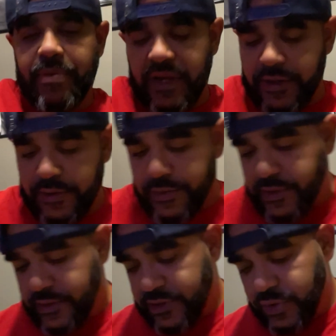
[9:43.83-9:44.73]

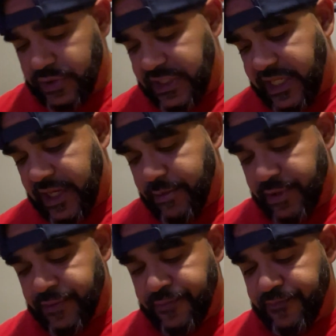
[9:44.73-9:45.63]
player as soon as he came
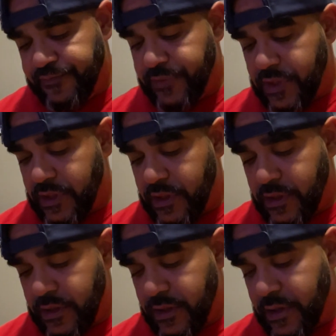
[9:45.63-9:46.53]
in.
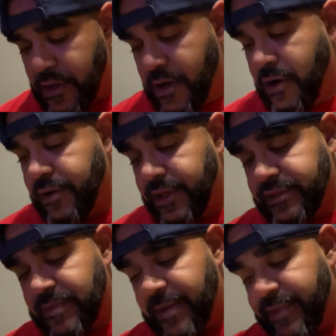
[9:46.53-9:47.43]
Oh,
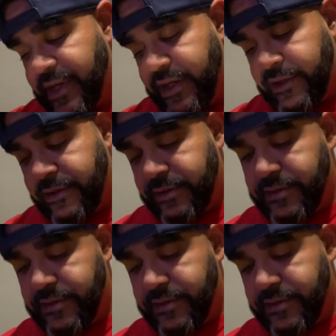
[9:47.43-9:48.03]
here's my man,